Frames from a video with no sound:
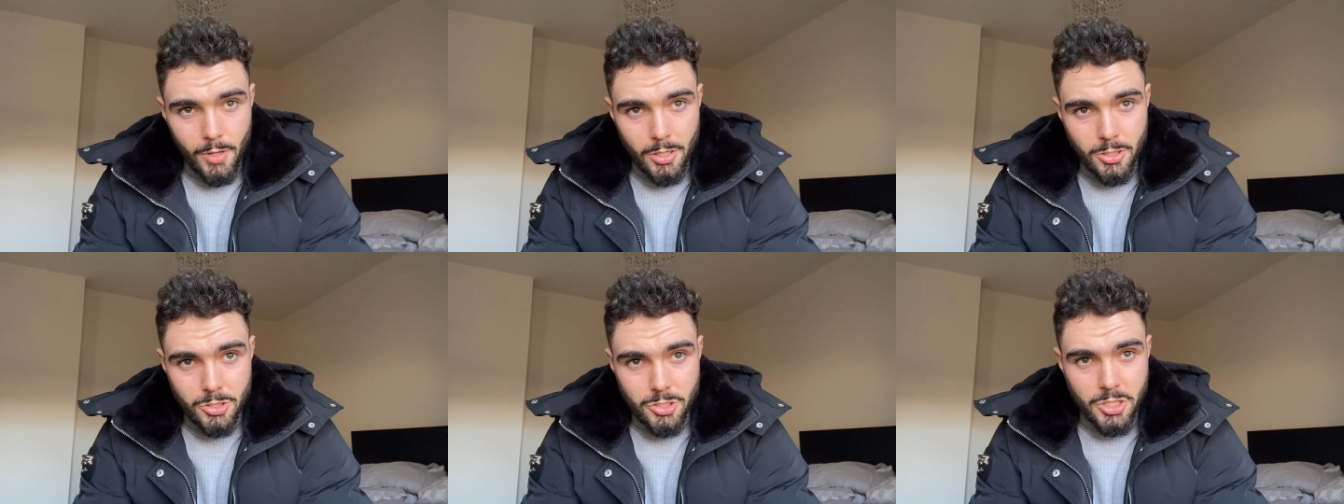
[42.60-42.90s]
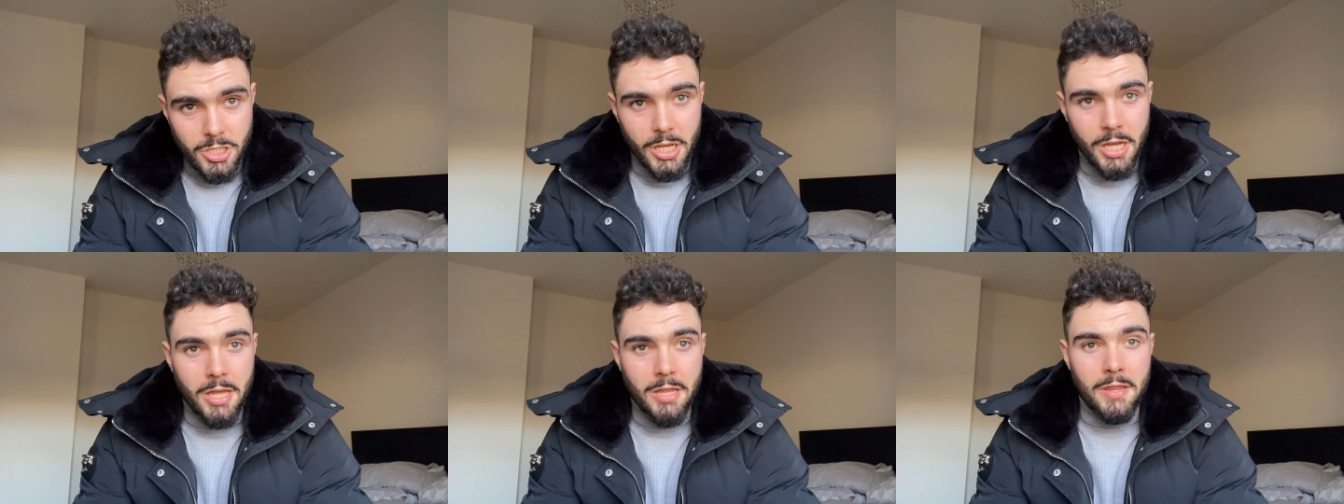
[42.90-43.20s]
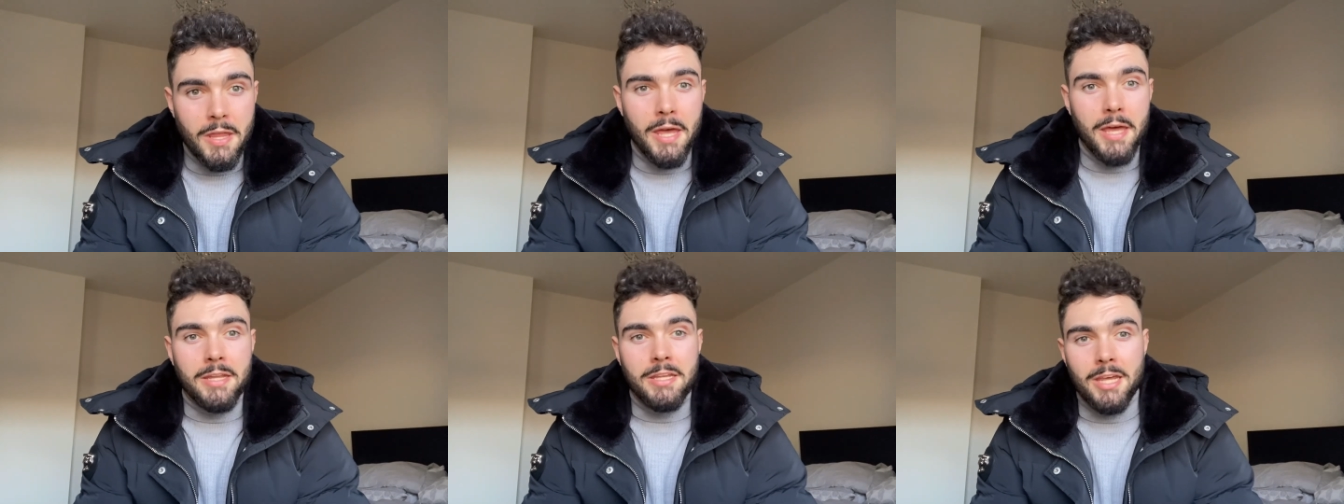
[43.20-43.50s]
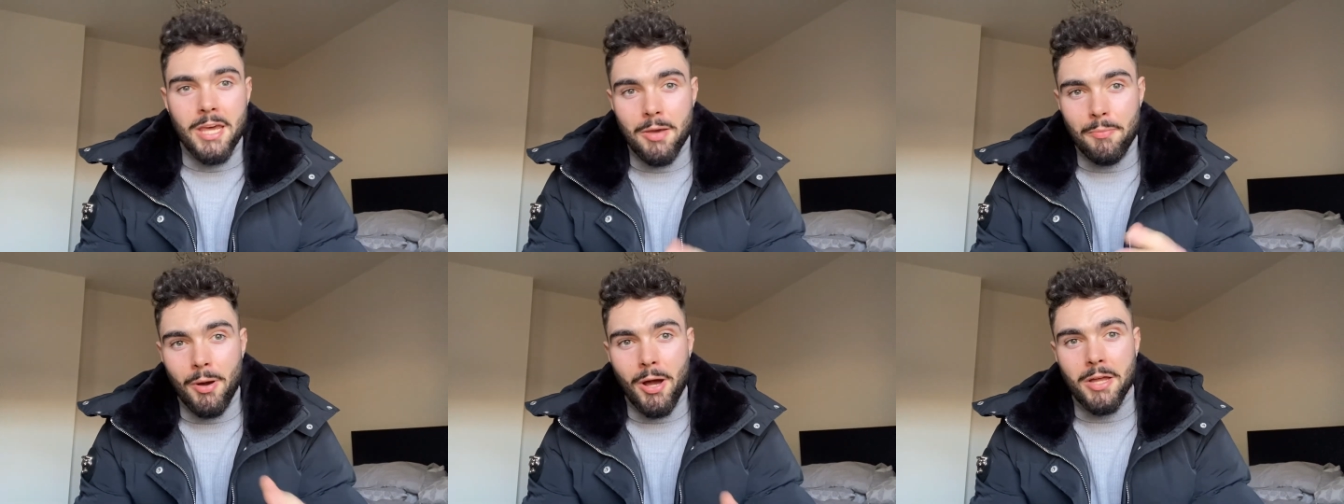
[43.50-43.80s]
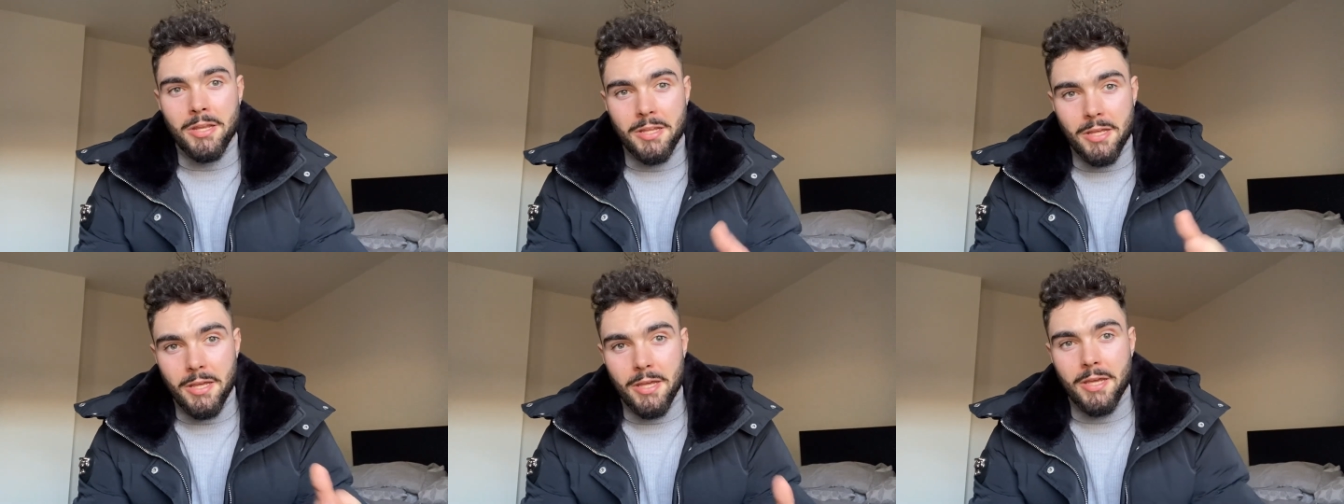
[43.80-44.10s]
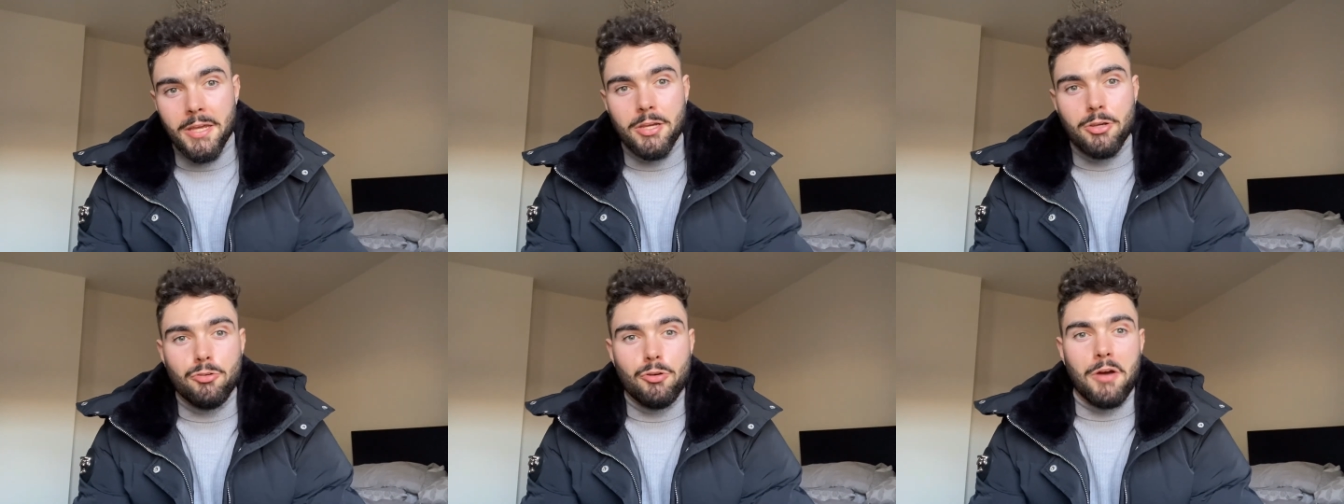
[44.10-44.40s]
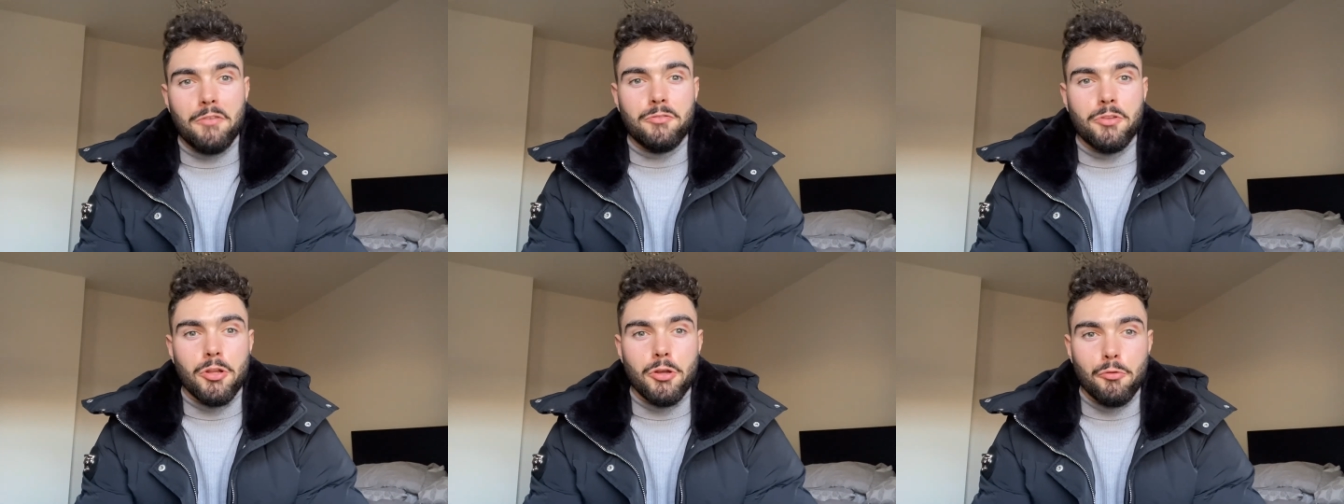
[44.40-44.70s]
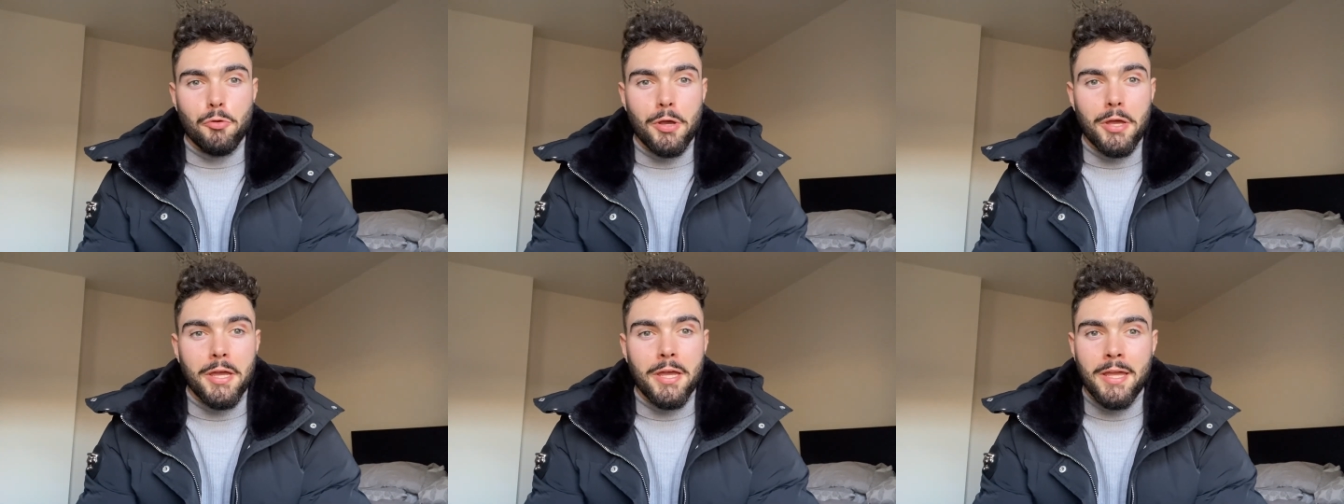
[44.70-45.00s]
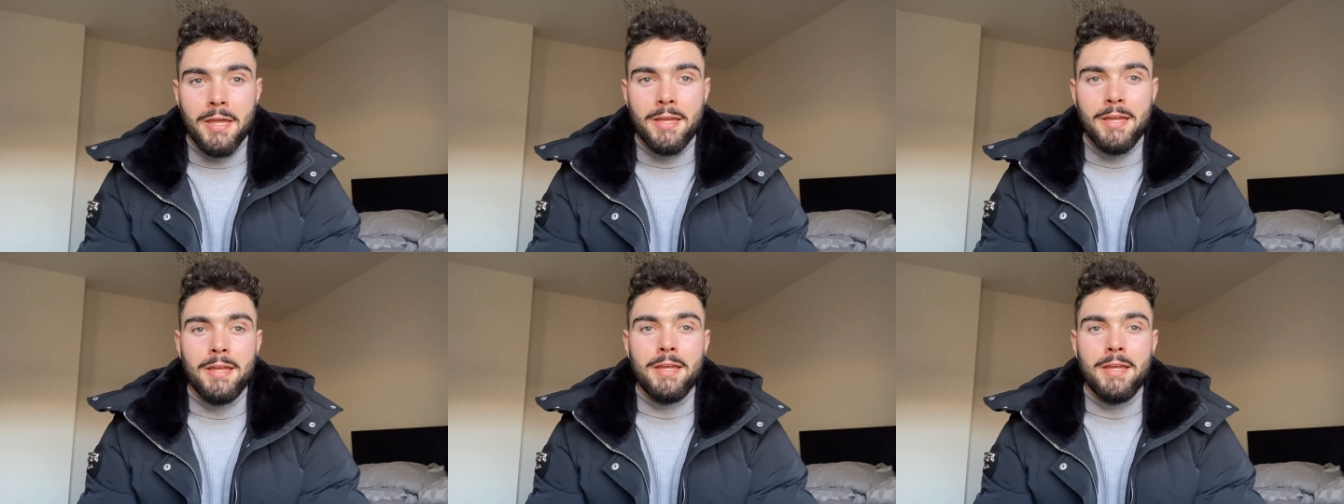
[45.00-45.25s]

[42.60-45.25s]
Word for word: Just getting there day by day, grafting away.